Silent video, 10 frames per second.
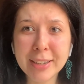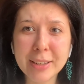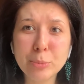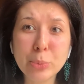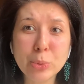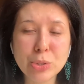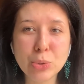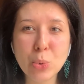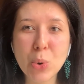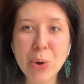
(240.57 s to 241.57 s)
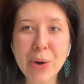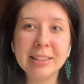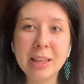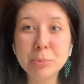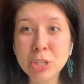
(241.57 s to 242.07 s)
and put
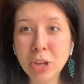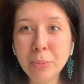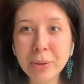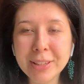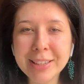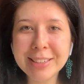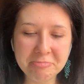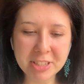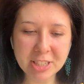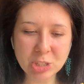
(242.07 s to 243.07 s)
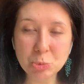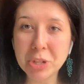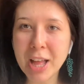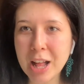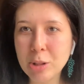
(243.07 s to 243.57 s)
your laptop on it. This
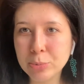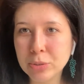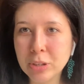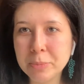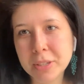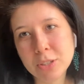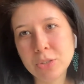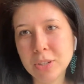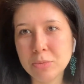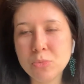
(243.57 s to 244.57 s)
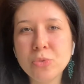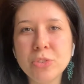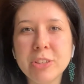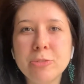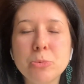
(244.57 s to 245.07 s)
will help you a lot because you can move
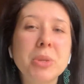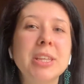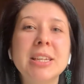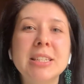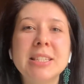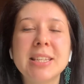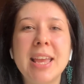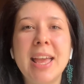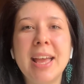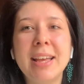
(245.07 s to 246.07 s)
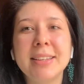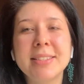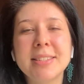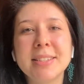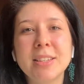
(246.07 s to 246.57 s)
it with it,
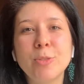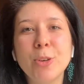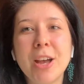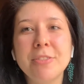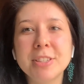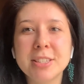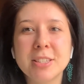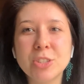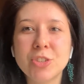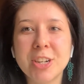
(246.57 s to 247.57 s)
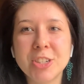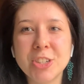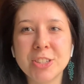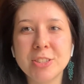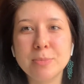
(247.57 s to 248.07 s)
and if you have these
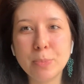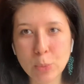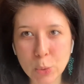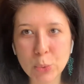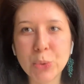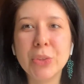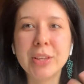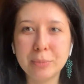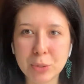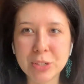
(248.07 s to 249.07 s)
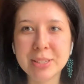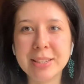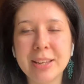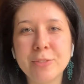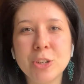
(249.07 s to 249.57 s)
instructions both in
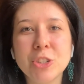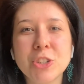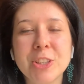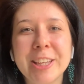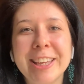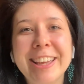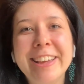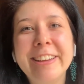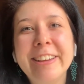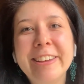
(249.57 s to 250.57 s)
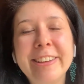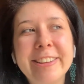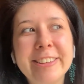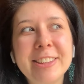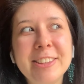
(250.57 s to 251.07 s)
person and virtually,
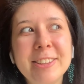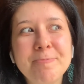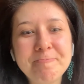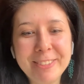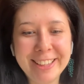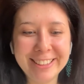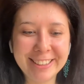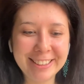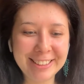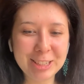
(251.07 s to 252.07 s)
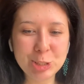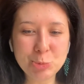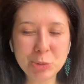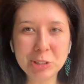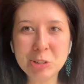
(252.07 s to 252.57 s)

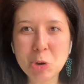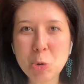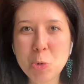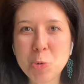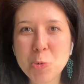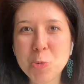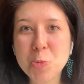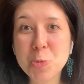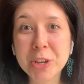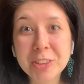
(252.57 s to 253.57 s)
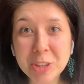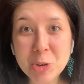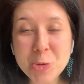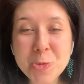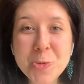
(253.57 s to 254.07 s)
it will go with
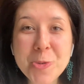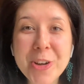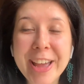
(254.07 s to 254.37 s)
you,